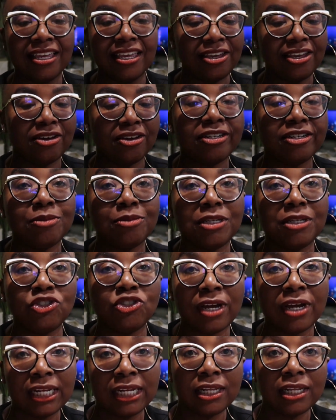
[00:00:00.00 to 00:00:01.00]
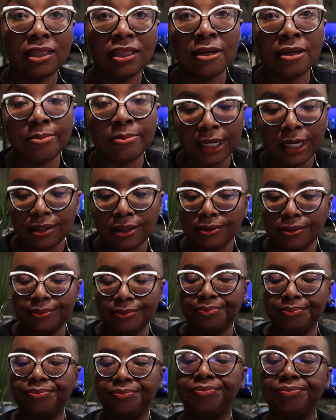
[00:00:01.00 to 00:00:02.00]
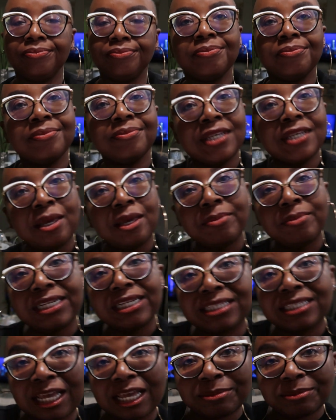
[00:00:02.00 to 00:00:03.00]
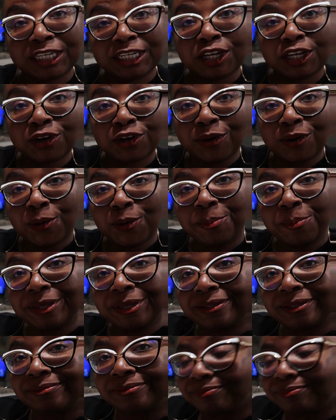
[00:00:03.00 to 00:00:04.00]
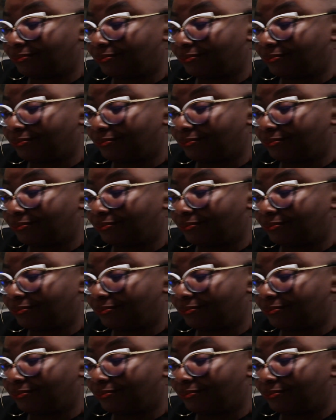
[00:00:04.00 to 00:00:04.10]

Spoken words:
Y'all, this is me trying to get a thumbnail, but it's time to cut her open.